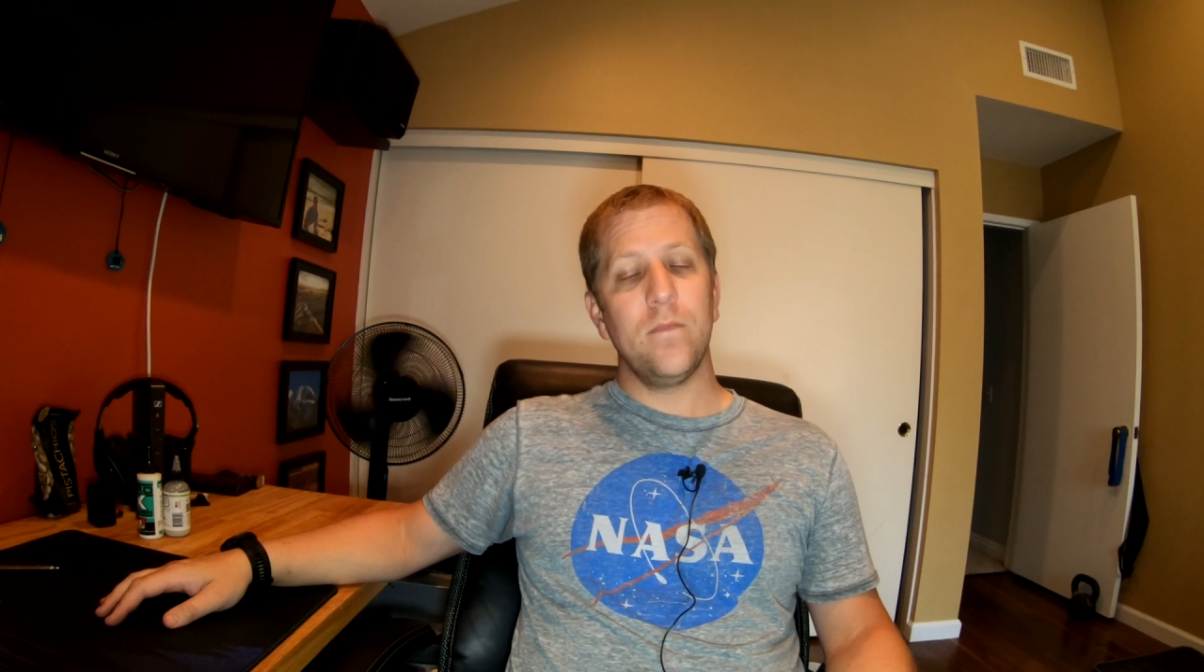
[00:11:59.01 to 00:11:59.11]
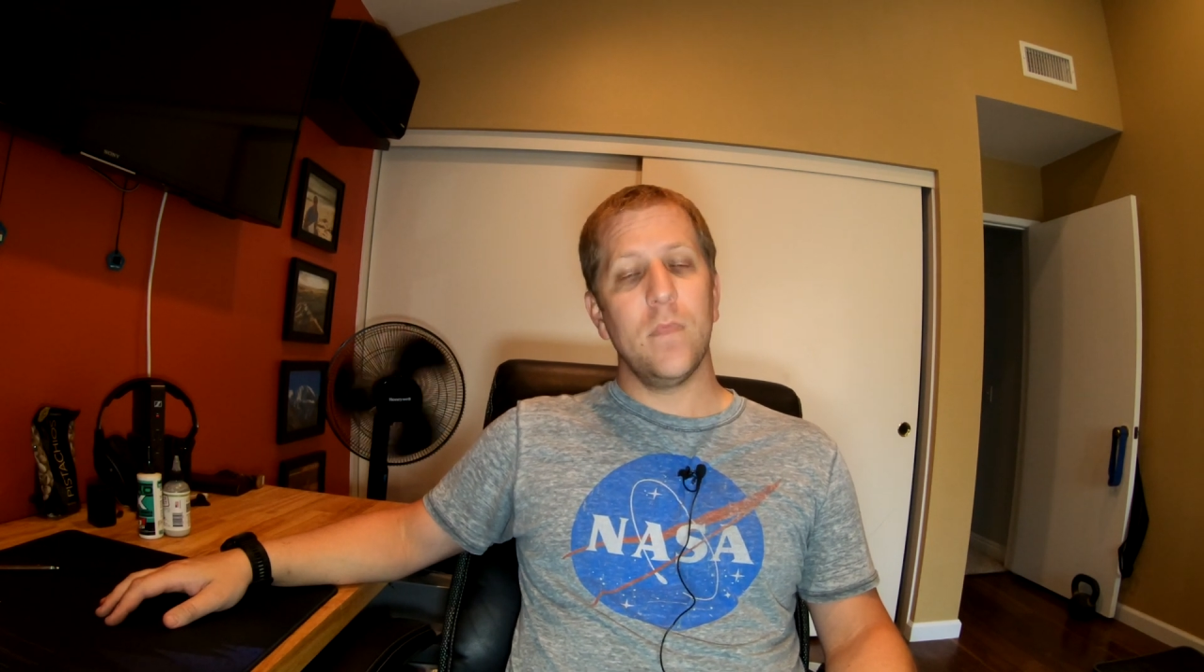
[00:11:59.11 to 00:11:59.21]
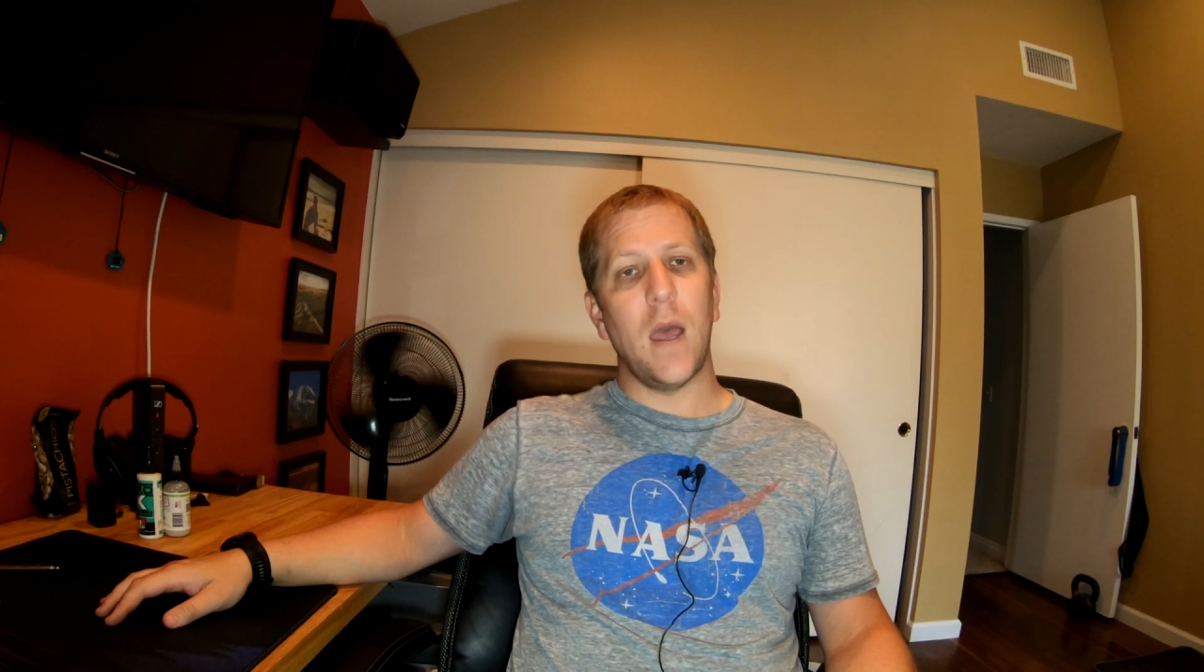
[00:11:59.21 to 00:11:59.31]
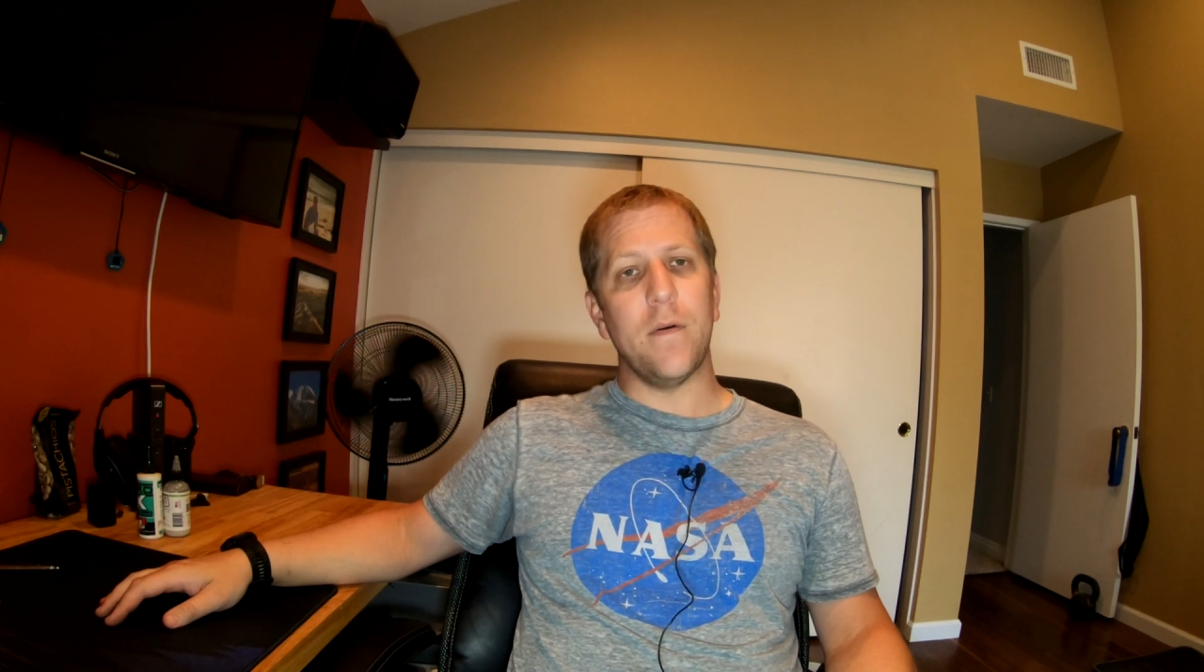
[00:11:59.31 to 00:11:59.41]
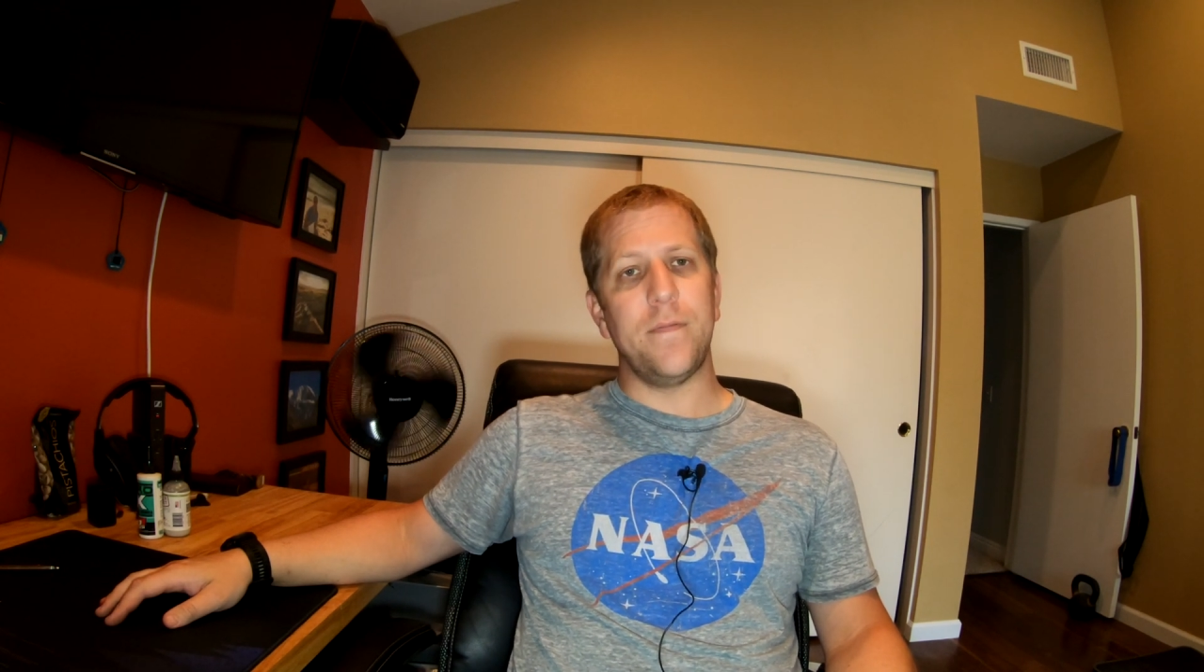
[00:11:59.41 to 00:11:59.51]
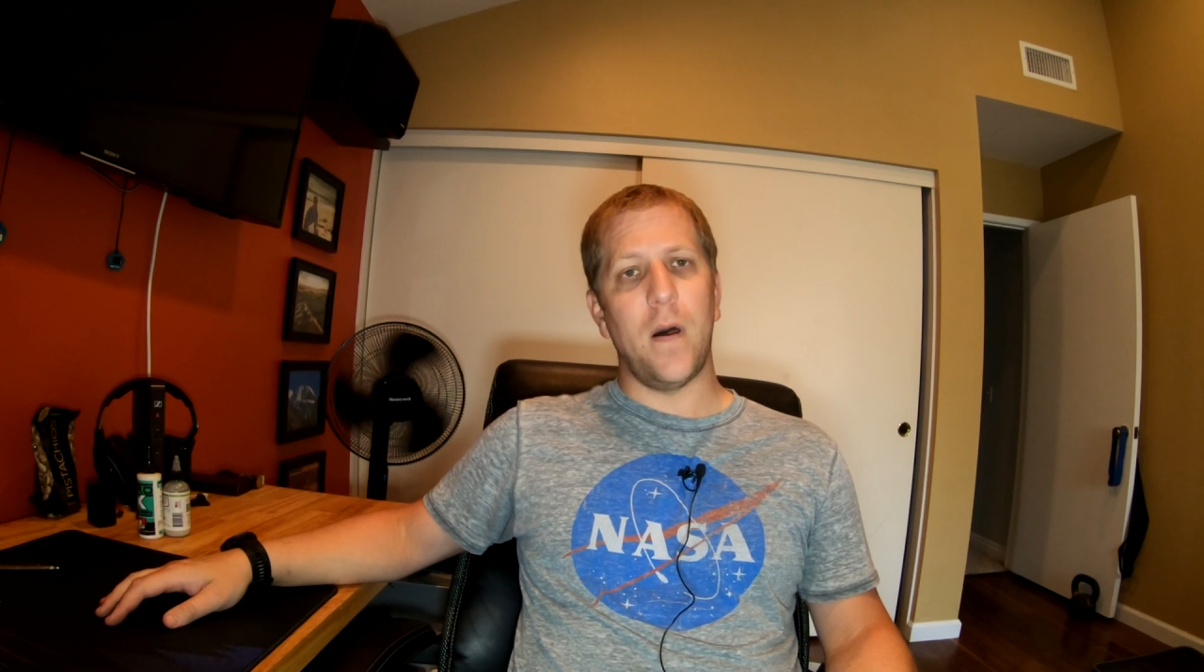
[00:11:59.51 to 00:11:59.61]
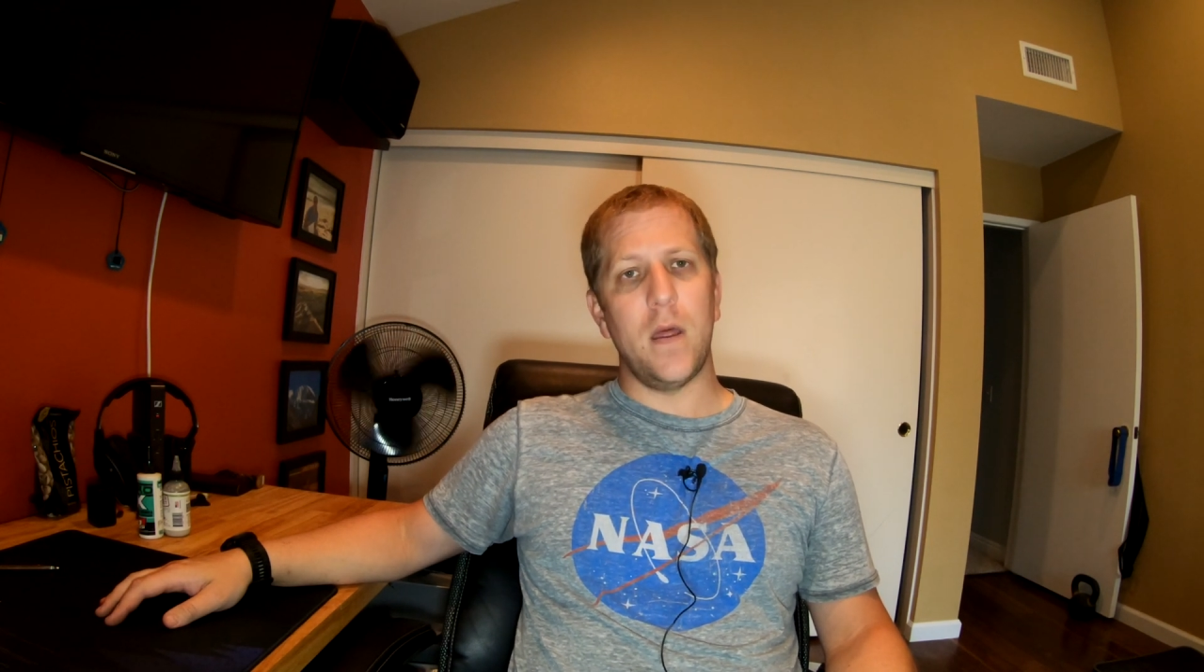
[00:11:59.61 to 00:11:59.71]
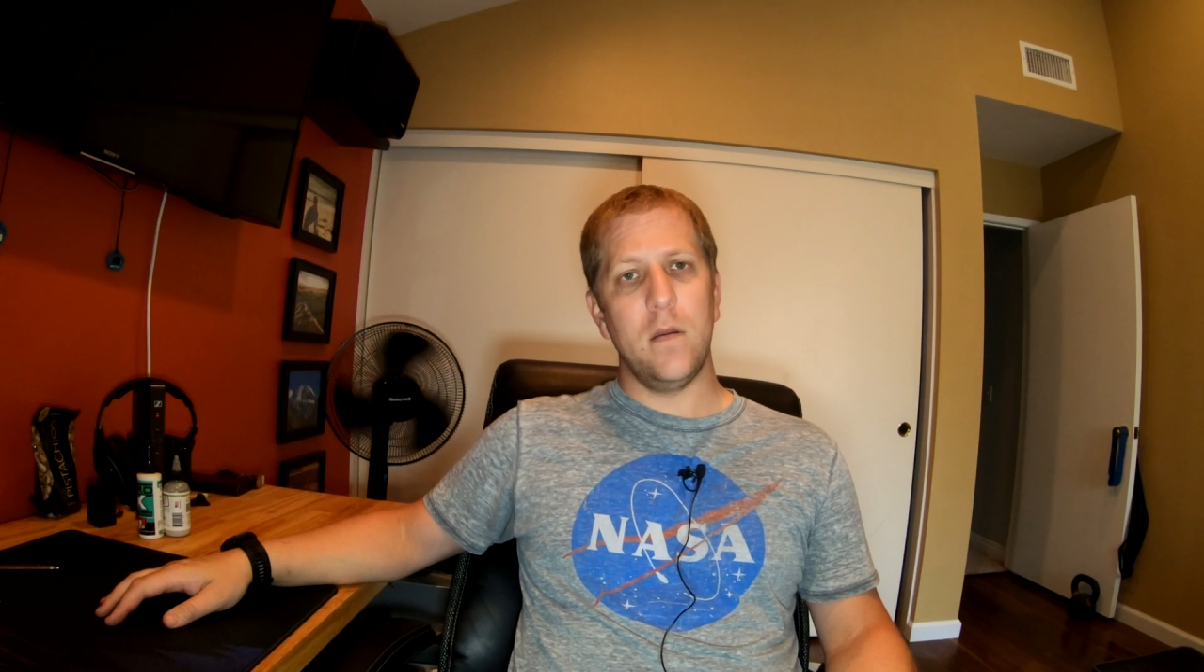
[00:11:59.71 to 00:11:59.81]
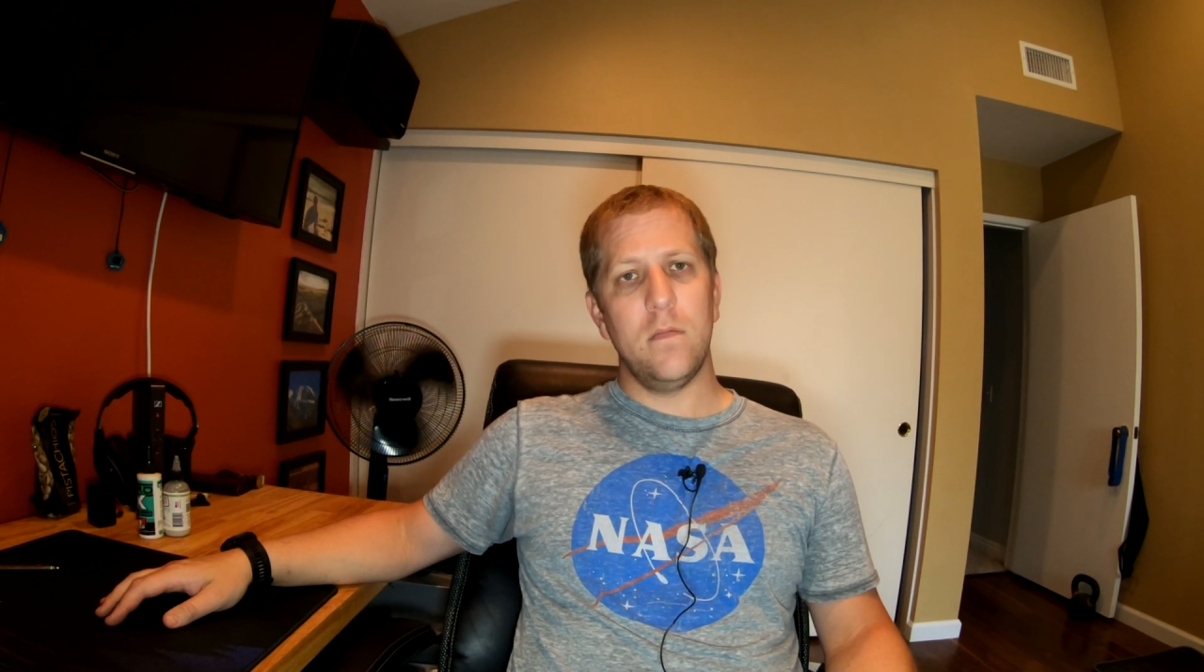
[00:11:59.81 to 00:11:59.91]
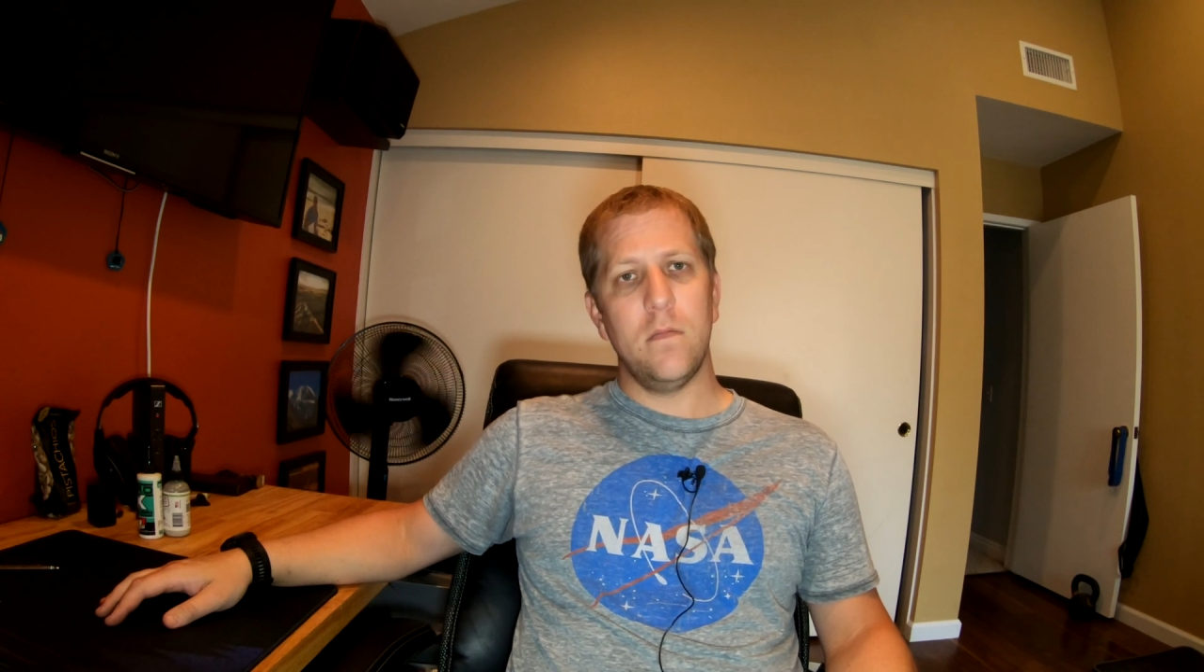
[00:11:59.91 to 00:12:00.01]
have
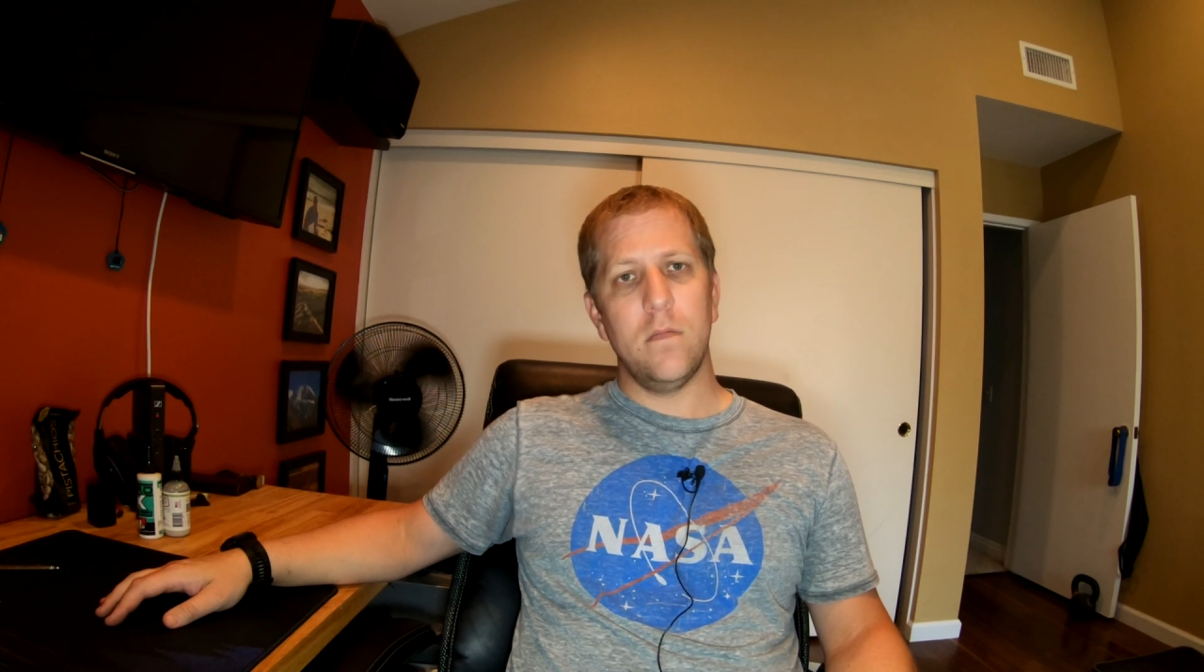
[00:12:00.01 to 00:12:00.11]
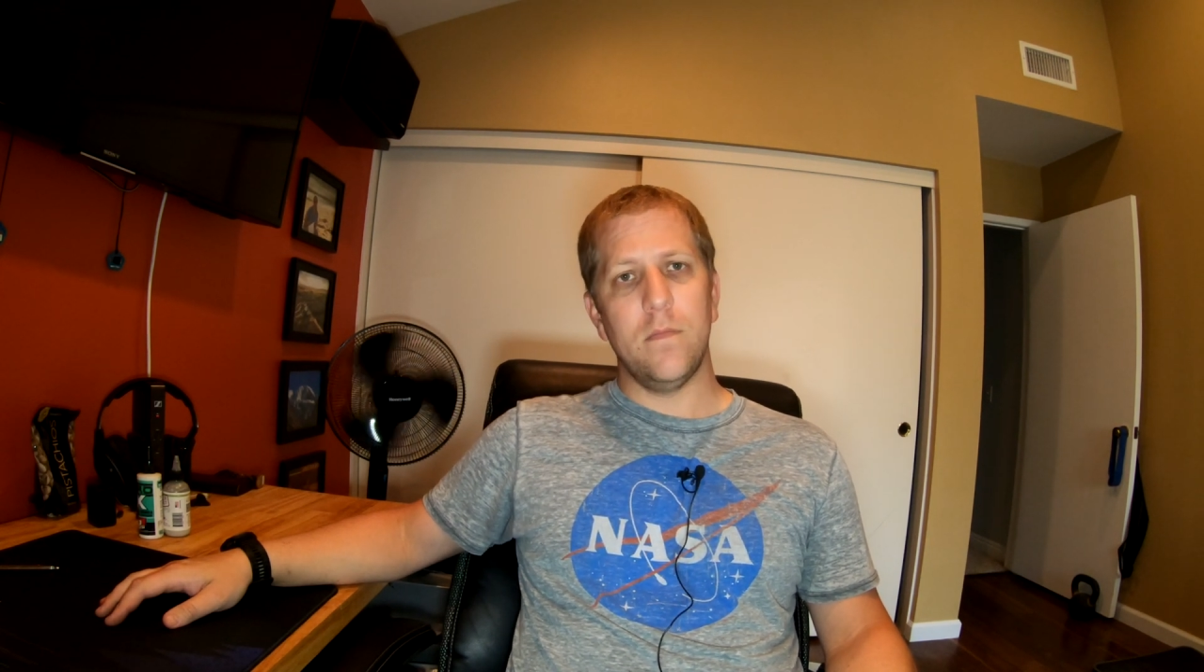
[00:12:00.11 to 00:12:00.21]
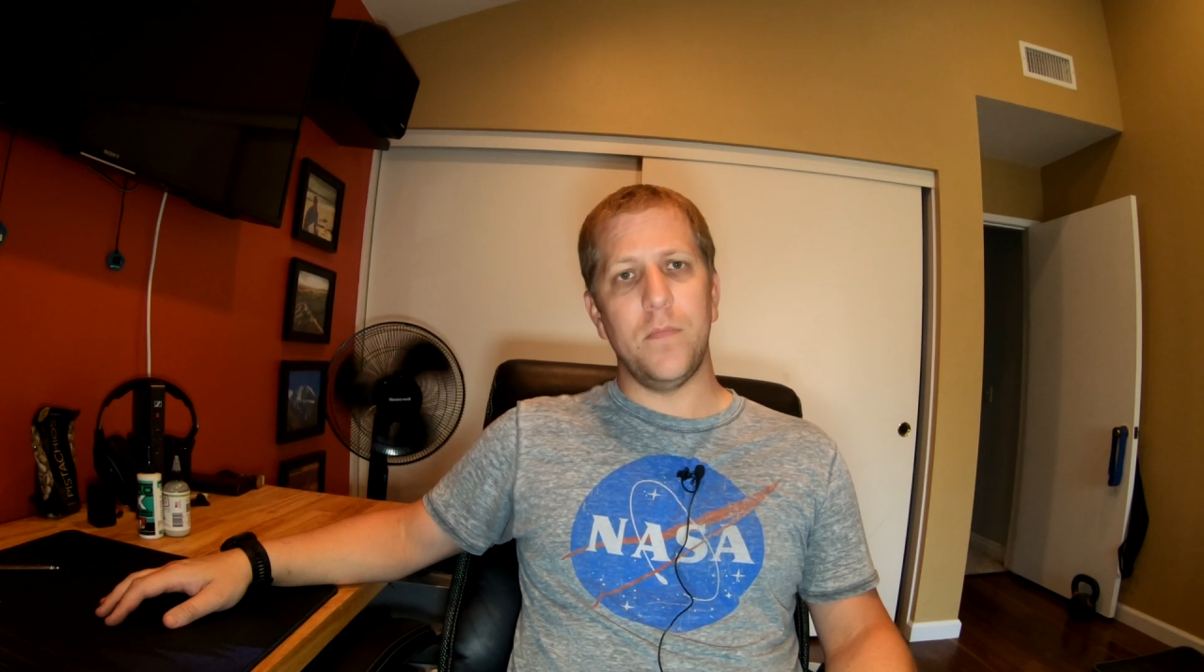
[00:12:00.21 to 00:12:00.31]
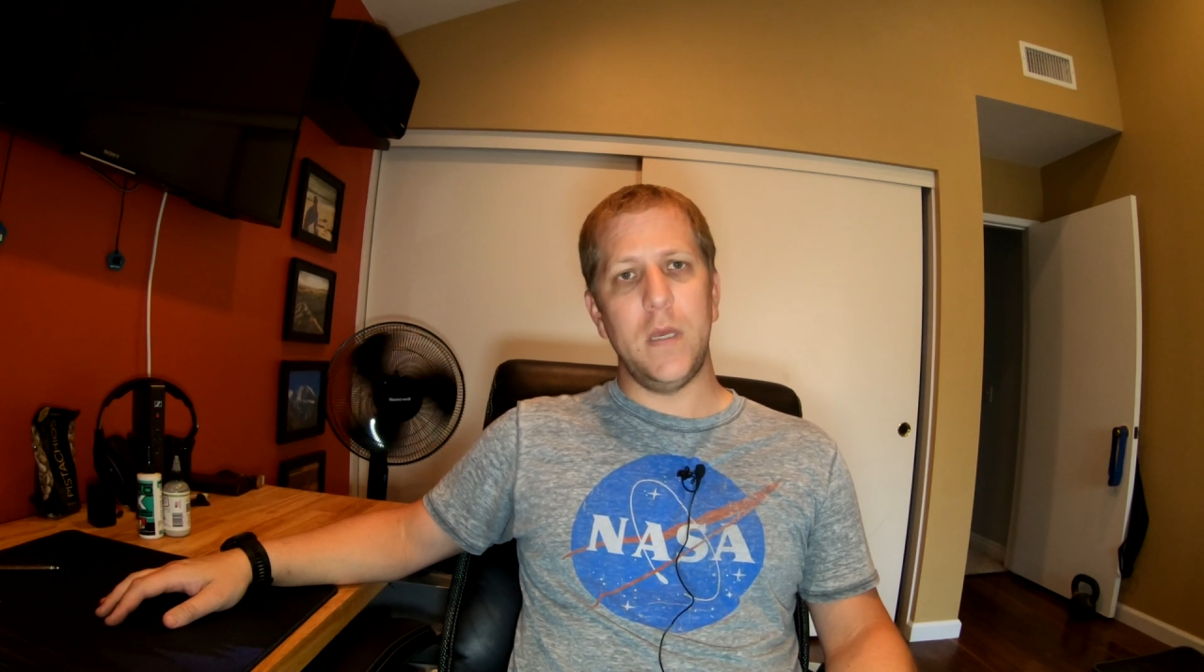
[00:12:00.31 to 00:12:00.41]
fun, be